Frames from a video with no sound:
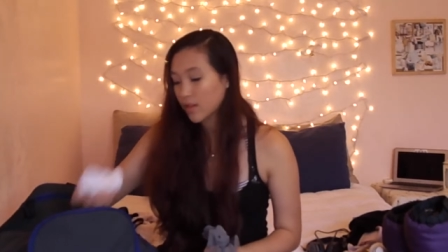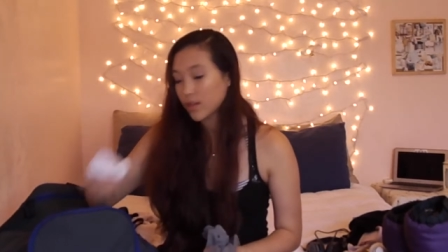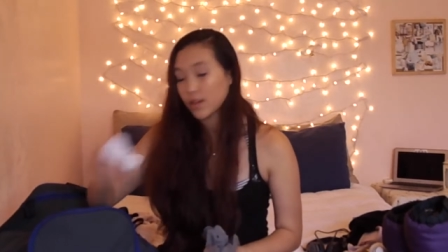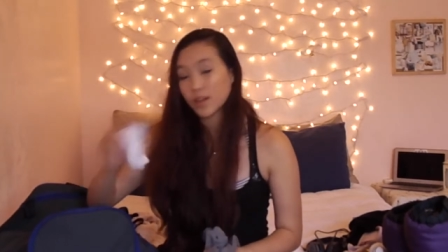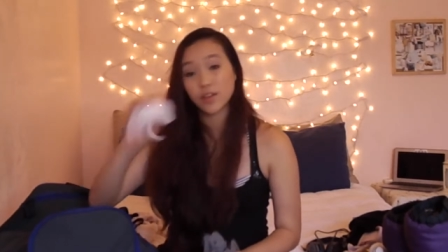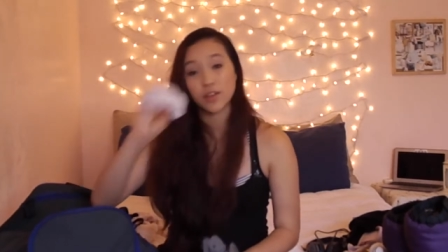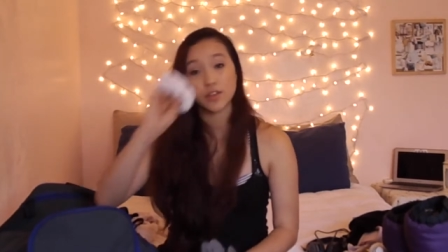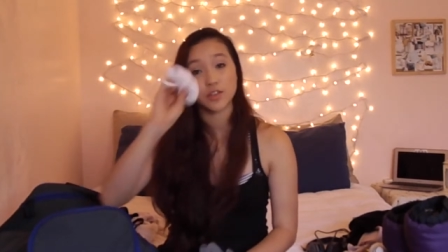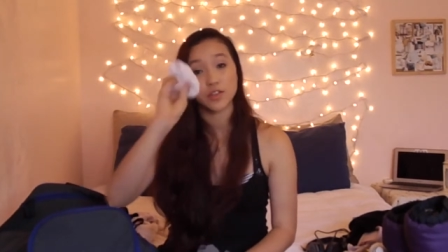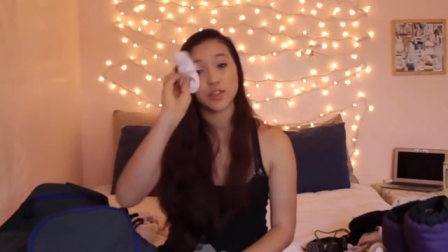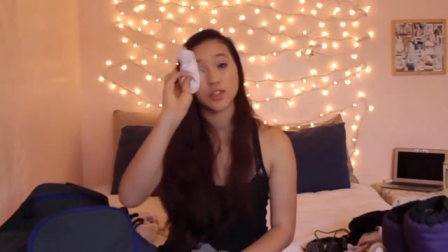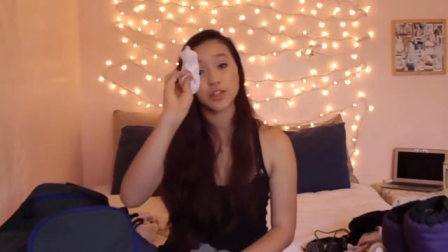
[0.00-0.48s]

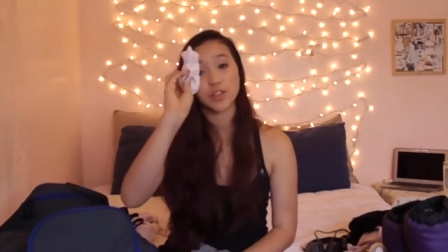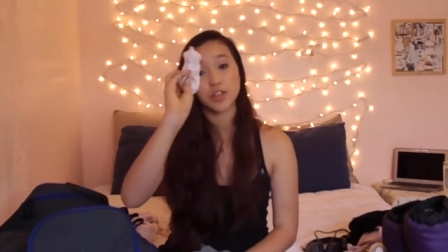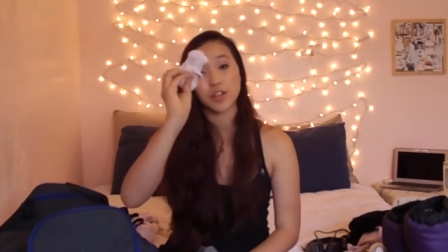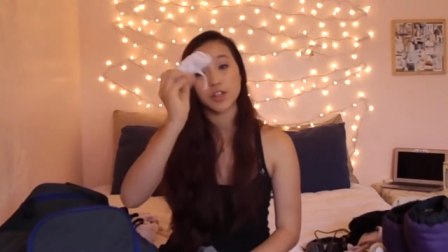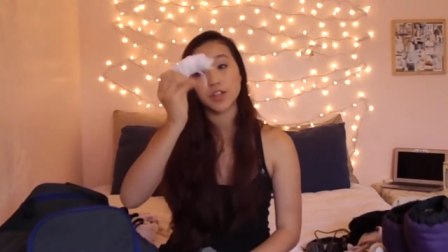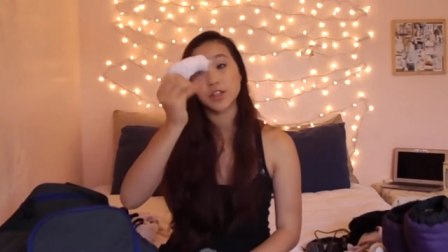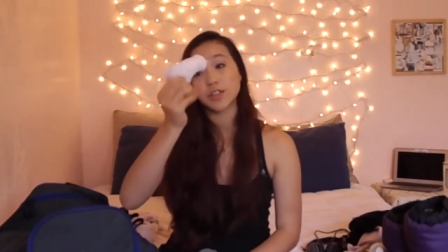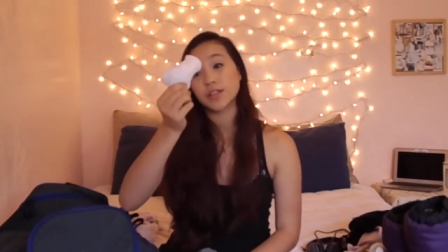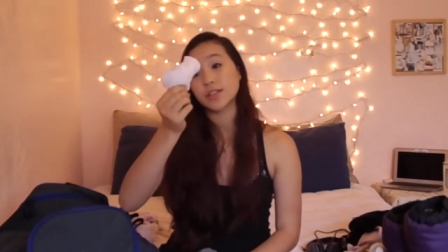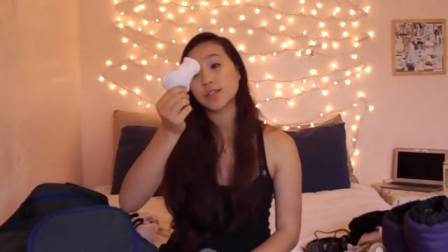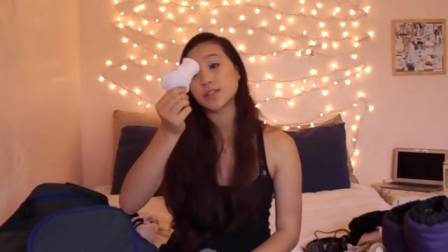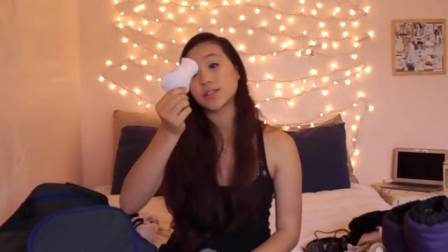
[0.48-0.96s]
another
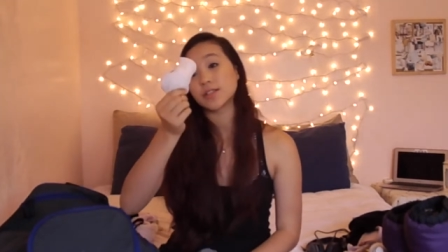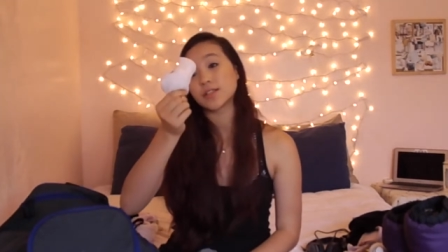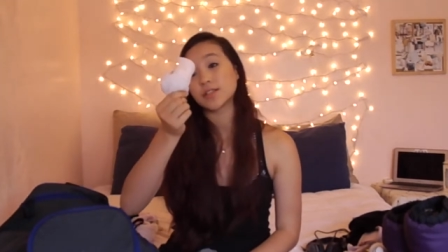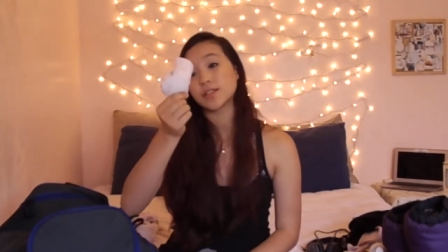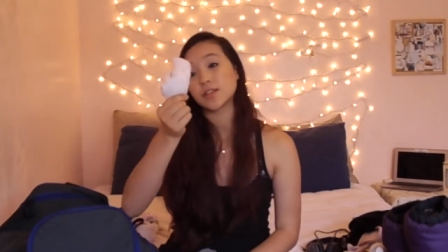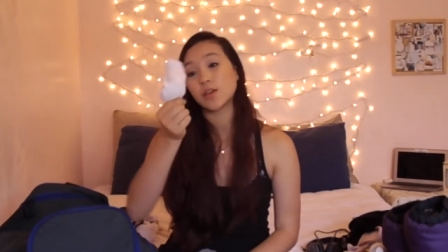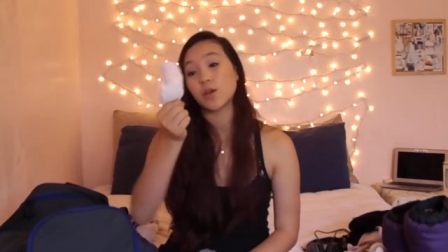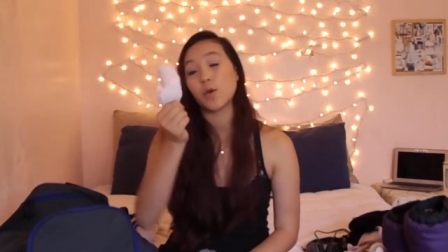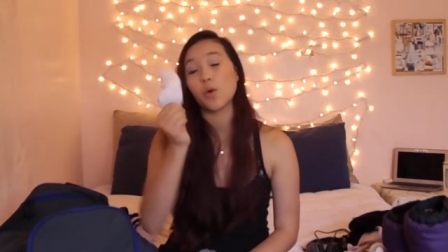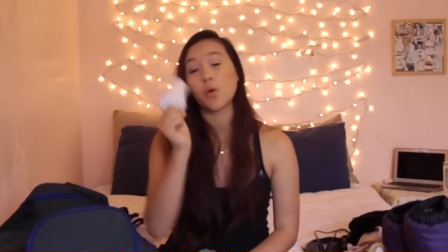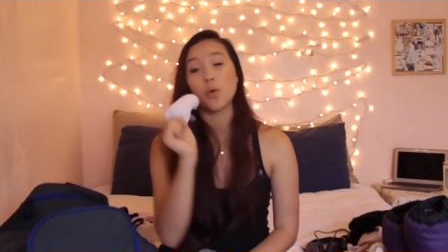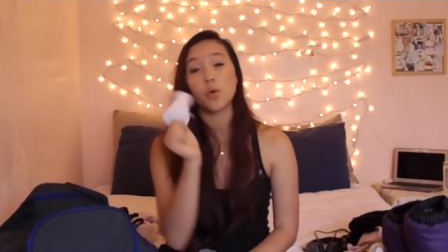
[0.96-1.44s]
skirt. This is
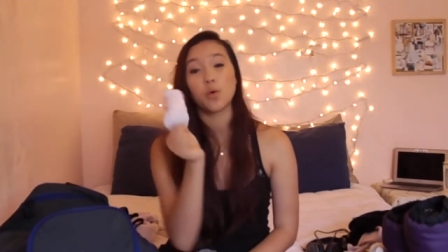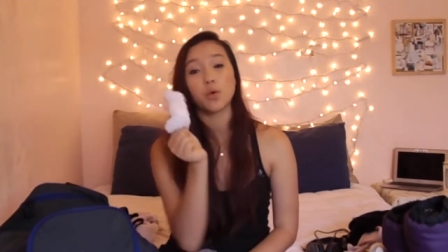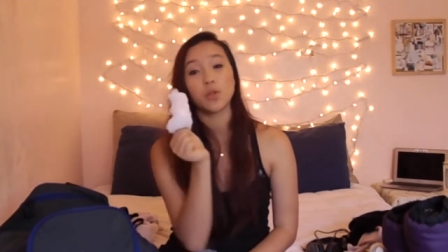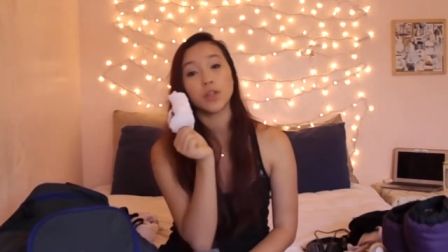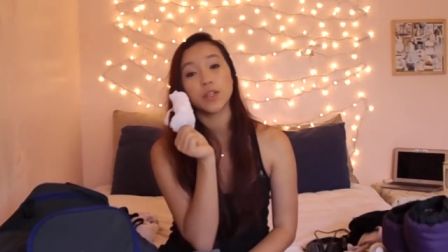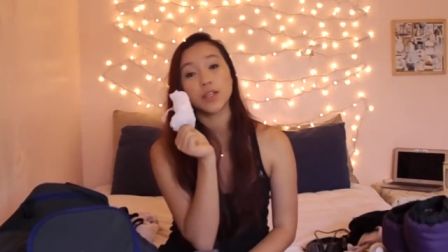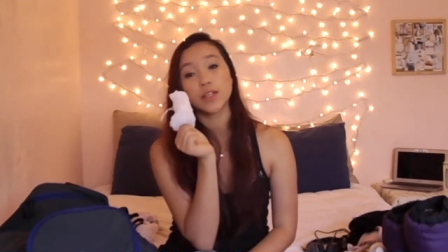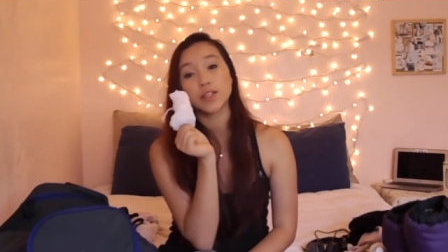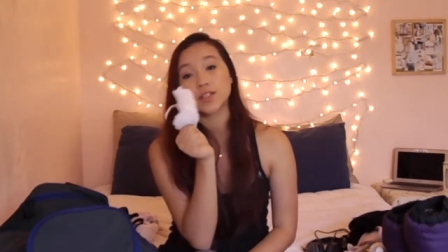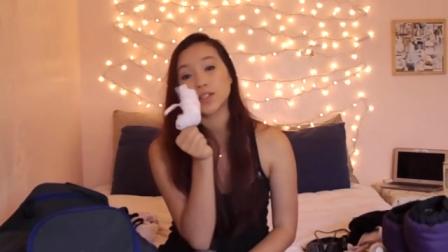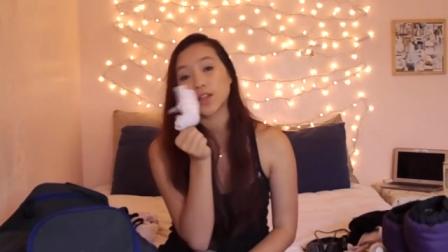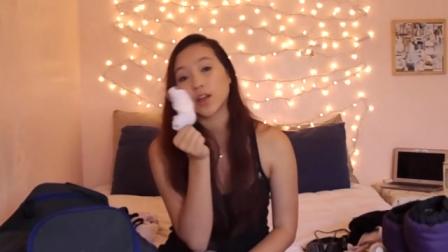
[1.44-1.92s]
the
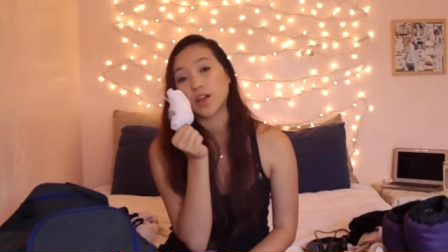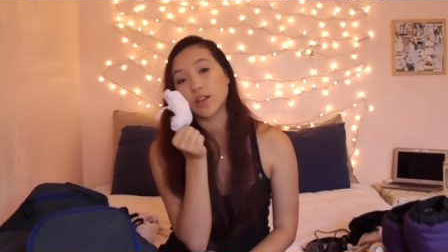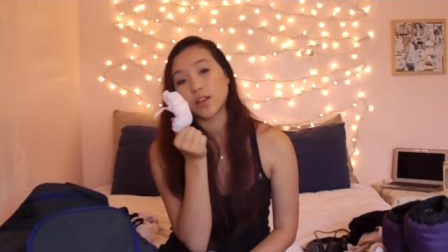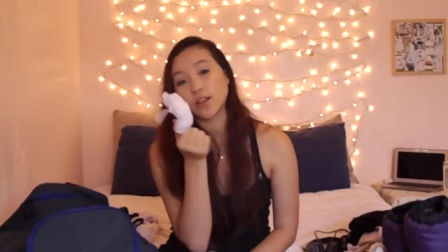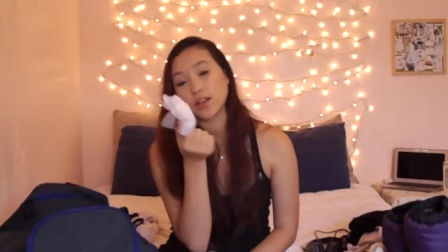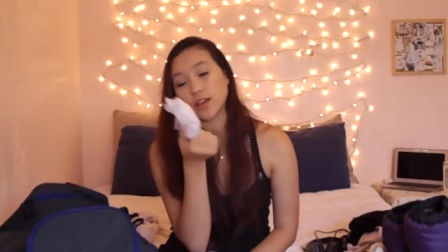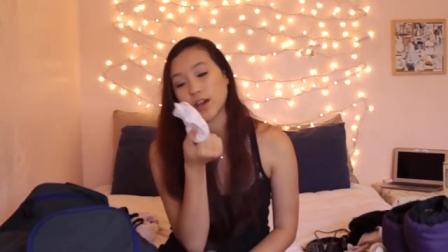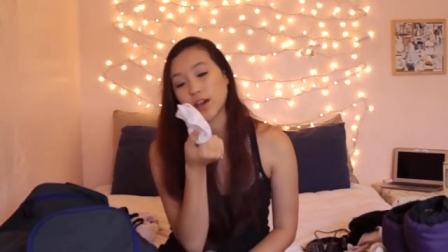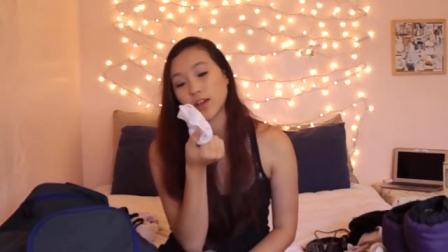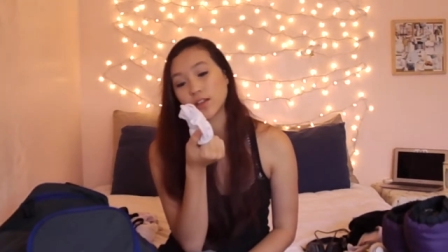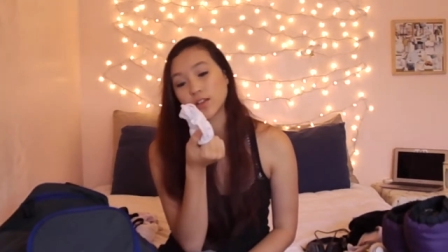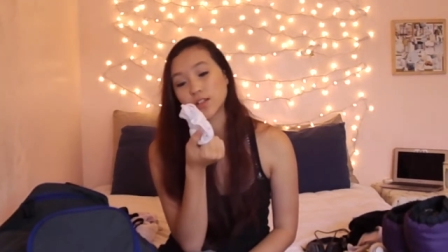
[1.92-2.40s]
only
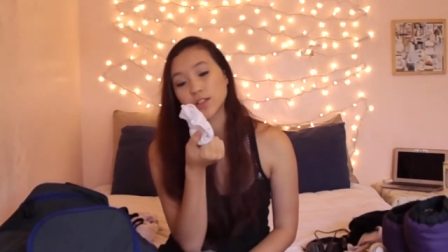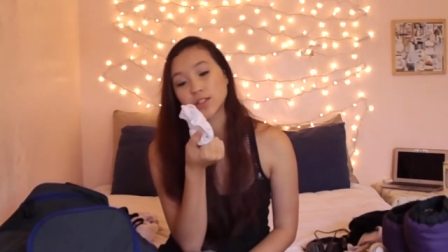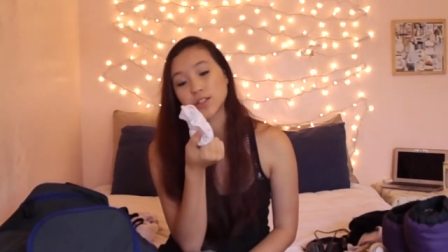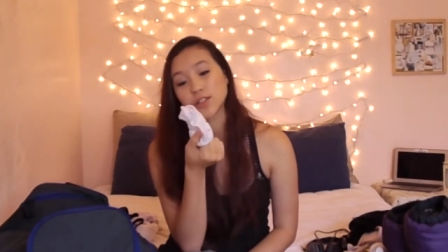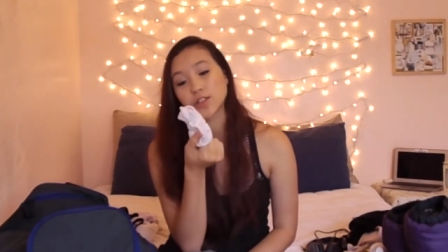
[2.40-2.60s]
solid colored